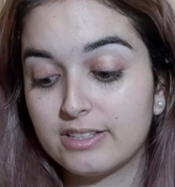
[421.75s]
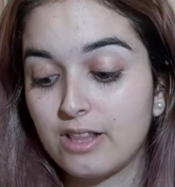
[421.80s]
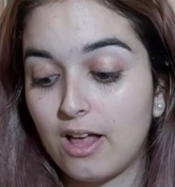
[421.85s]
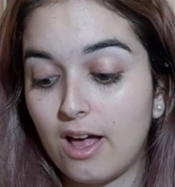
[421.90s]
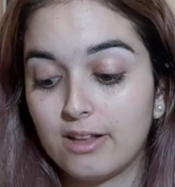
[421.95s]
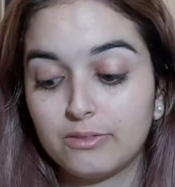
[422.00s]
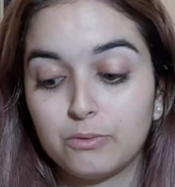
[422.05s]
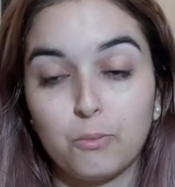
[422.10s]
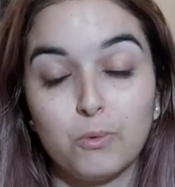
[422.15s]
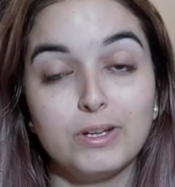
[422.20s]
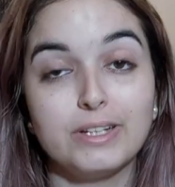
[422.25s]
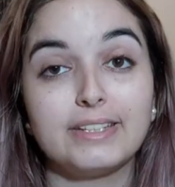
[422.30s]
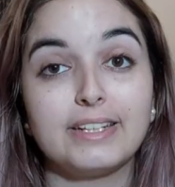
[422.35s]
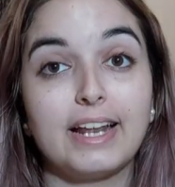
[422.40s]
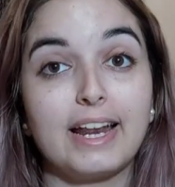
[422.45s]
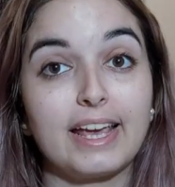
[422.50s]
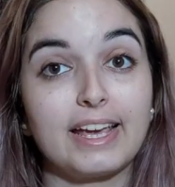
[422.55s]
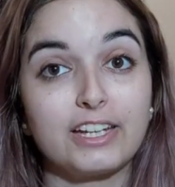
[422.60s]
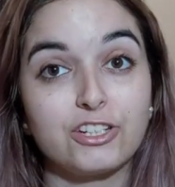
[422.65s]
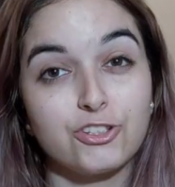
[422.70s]
not one that
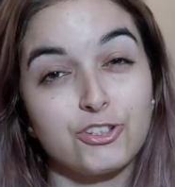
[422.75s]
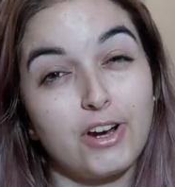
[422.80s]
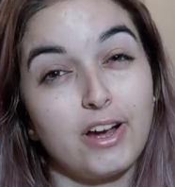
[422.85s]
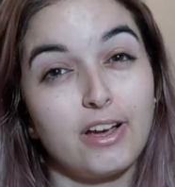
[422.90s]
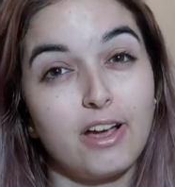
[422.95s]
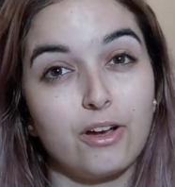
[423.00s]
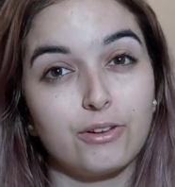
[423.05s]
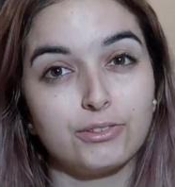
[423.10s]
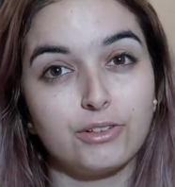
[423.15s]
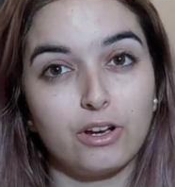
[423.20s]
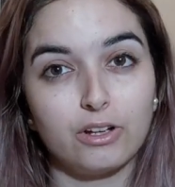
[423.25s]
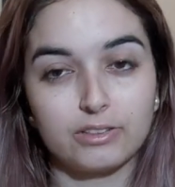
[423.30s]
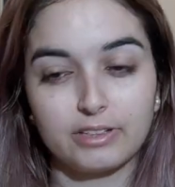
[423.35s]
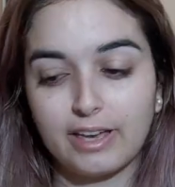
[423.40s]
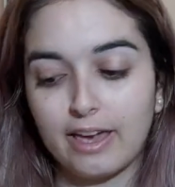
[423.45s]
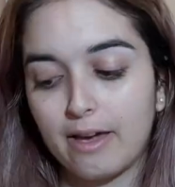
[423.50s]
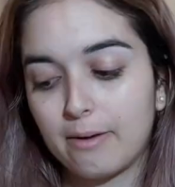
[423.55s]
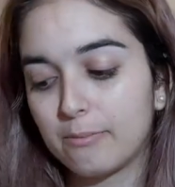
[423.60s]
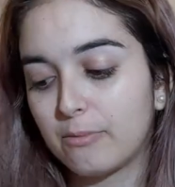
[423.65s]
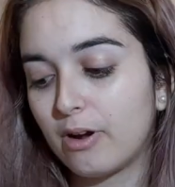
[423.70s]
I can try out on
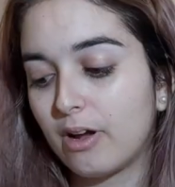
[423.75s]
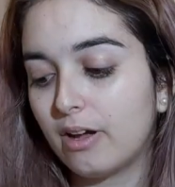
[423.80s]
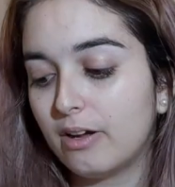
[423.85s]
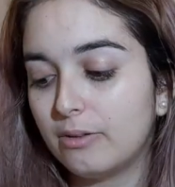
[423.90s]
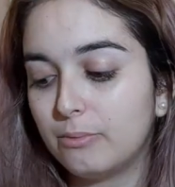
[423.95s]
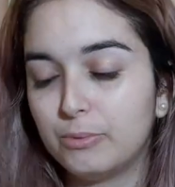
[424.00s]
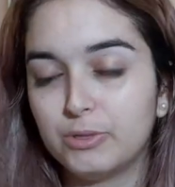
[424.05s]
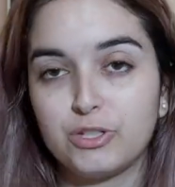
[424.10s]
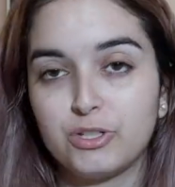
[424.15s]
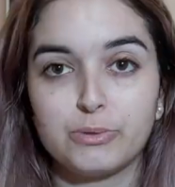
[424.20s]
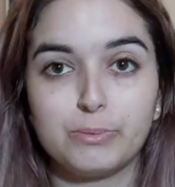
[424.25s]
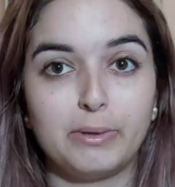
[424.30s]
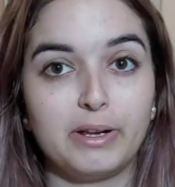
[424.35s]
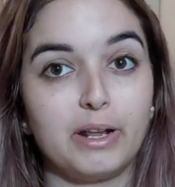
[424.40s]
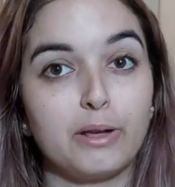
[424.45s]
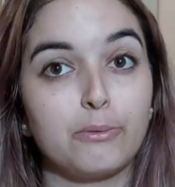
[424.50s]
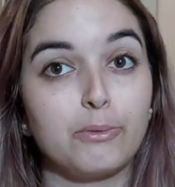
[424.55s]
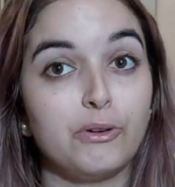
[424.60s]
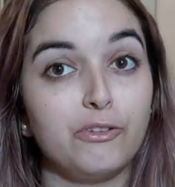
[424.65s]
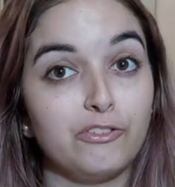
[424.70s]
camera, which is what
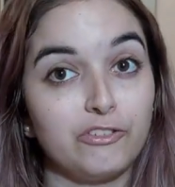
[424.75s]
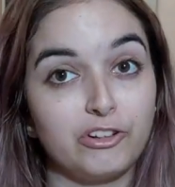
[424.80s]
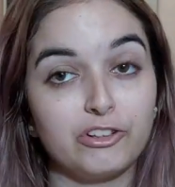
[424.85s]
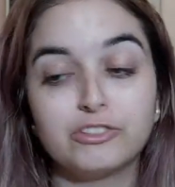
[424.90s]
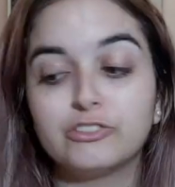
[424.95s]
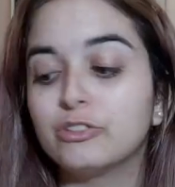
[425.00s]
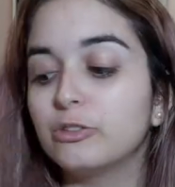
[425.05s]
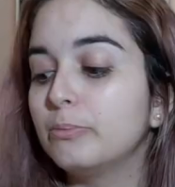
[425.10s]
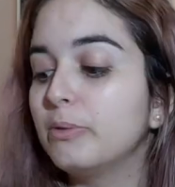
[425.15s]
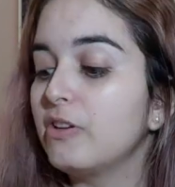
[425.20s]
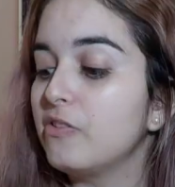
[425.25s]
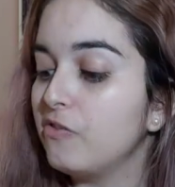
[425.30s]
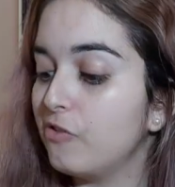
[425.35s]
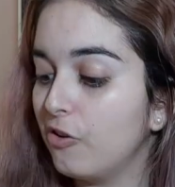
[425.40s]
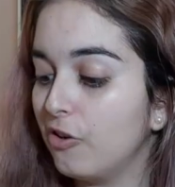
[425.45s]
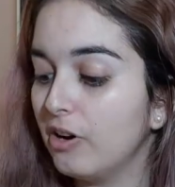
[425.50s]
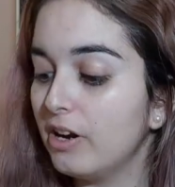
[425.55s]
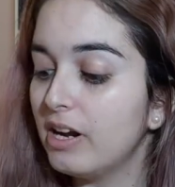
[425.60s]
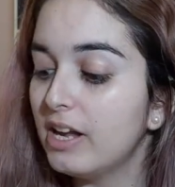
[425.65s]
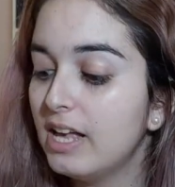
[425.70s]
I referred to
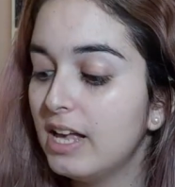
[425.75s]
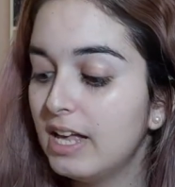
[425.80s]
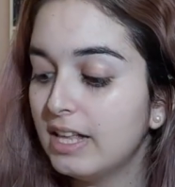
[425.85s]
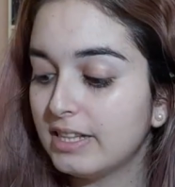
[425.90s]
before.